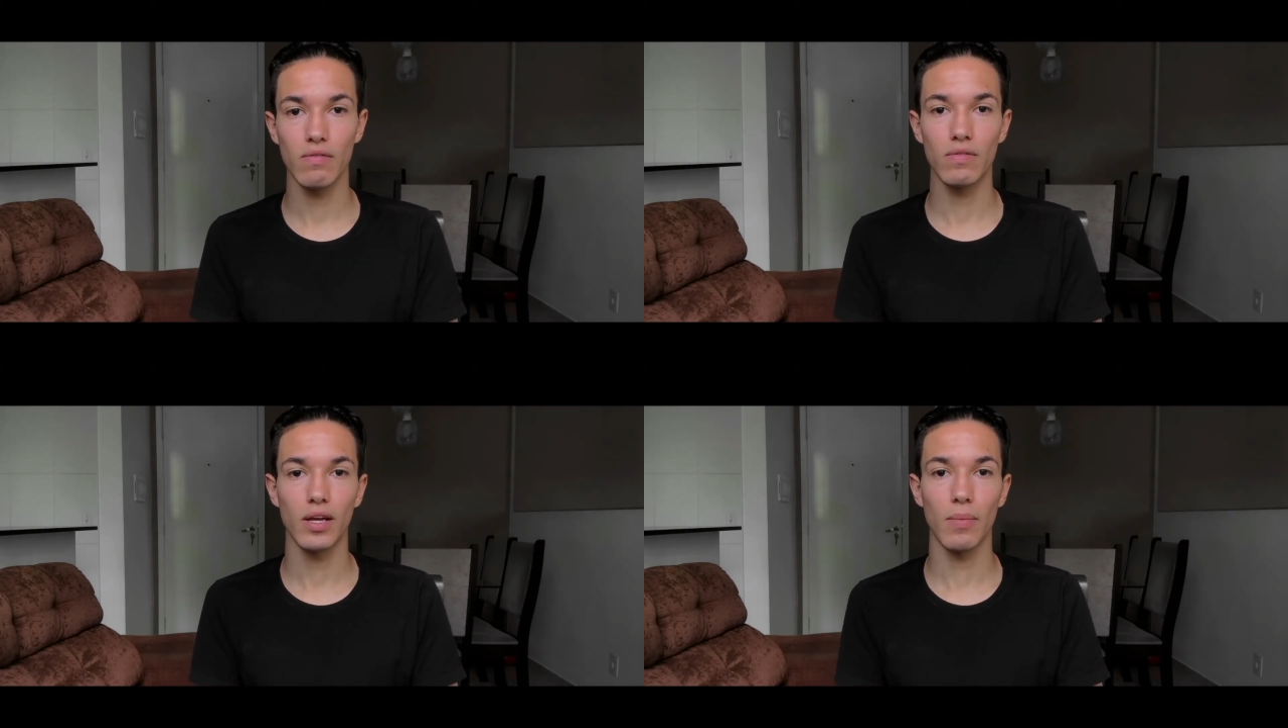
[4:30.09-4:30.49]

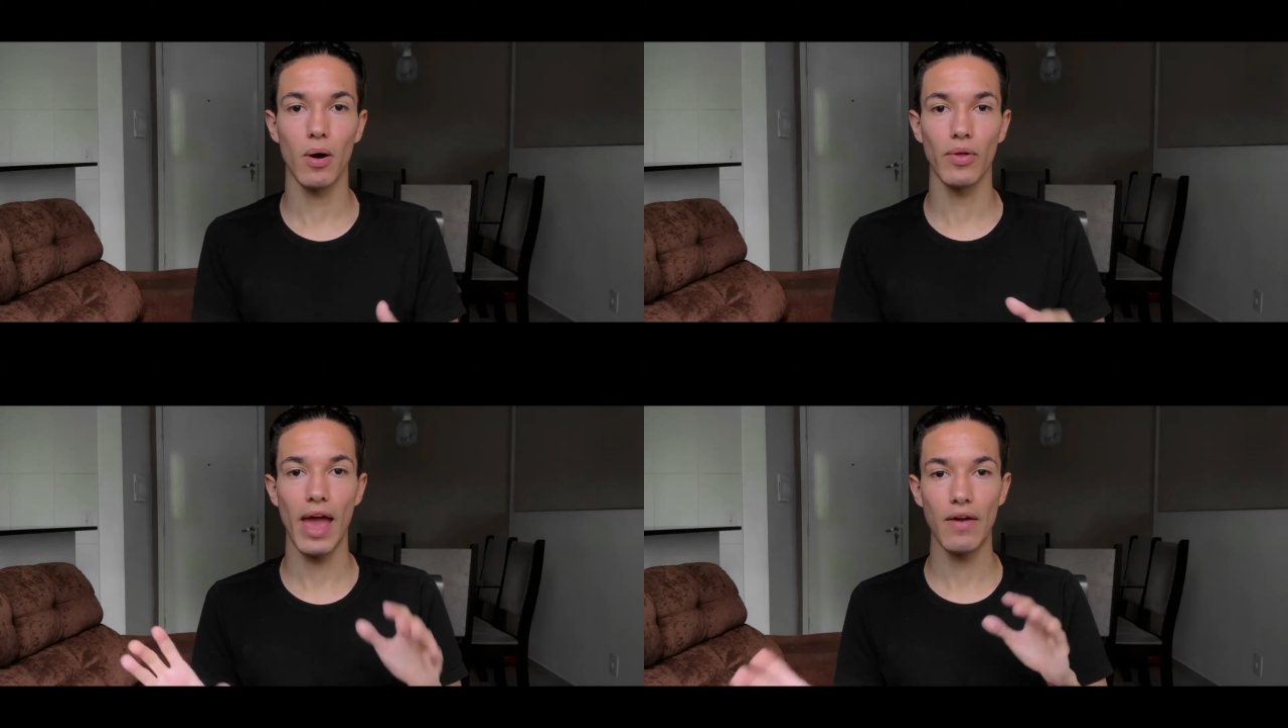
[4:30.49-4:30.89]
Think
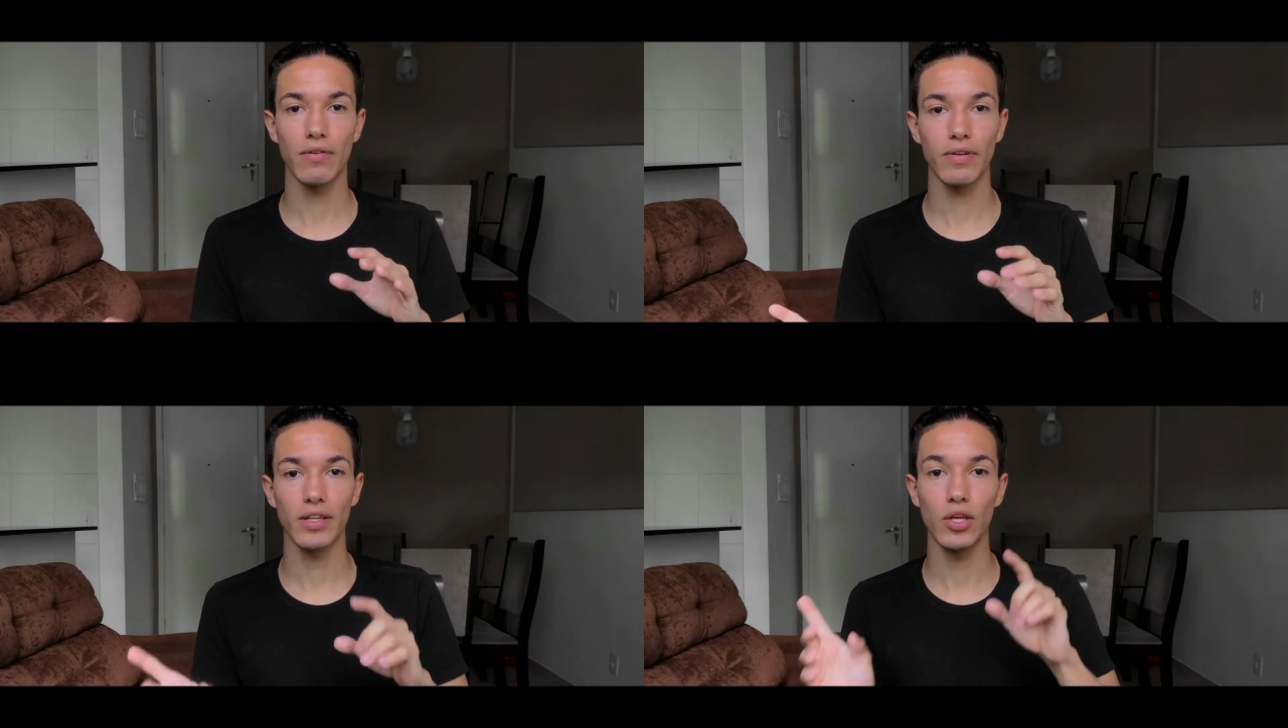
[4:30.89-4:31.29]
about
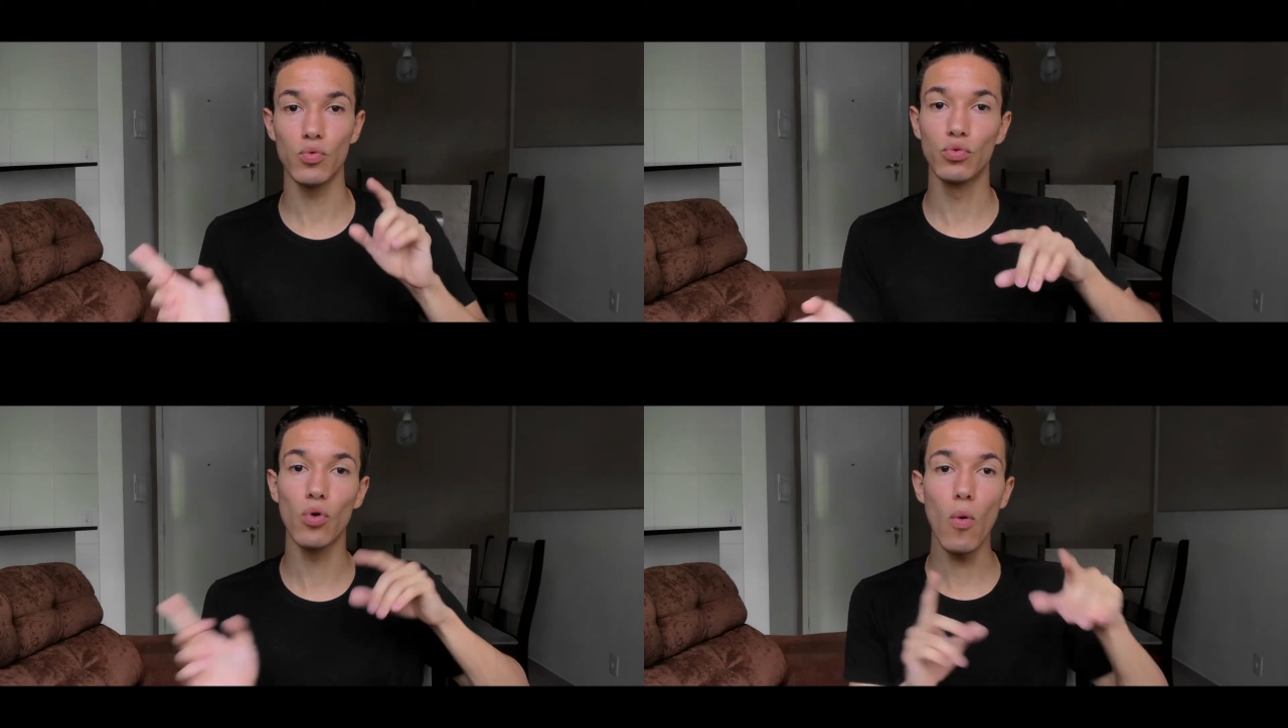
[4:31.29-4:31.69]
everything that you
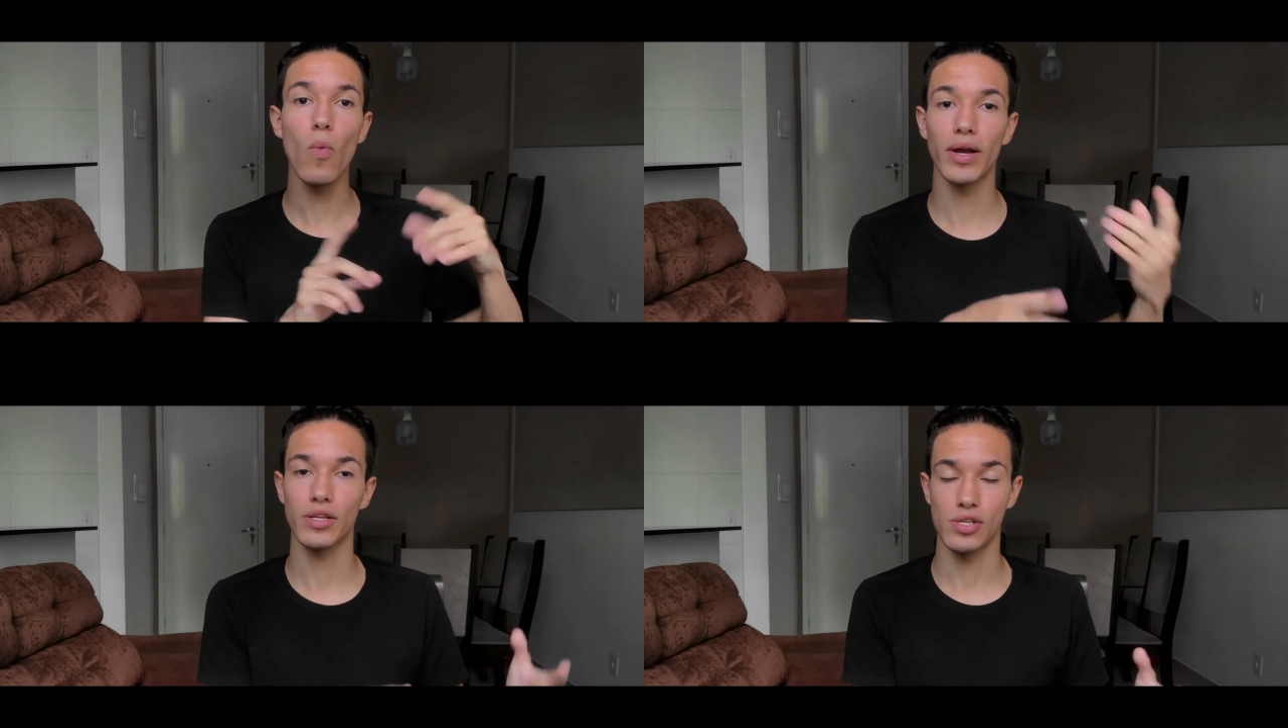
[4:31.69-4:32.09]
don't
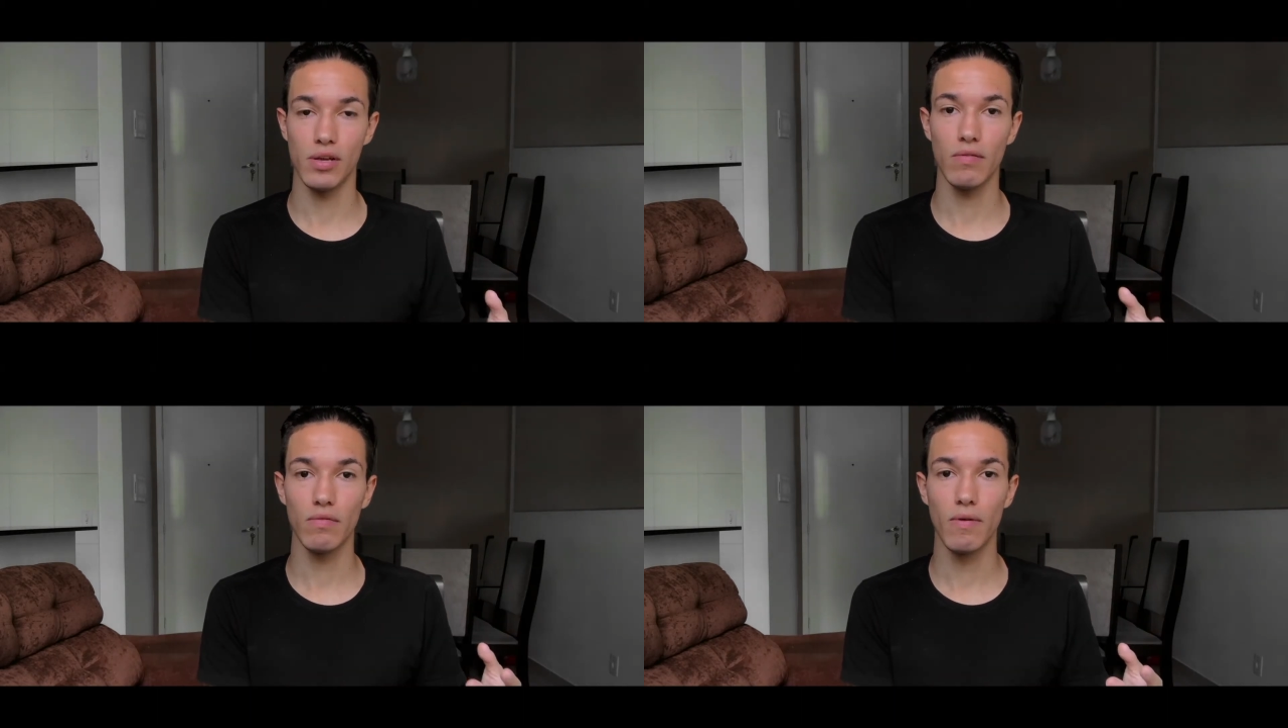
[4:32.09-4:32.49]
want to achieve.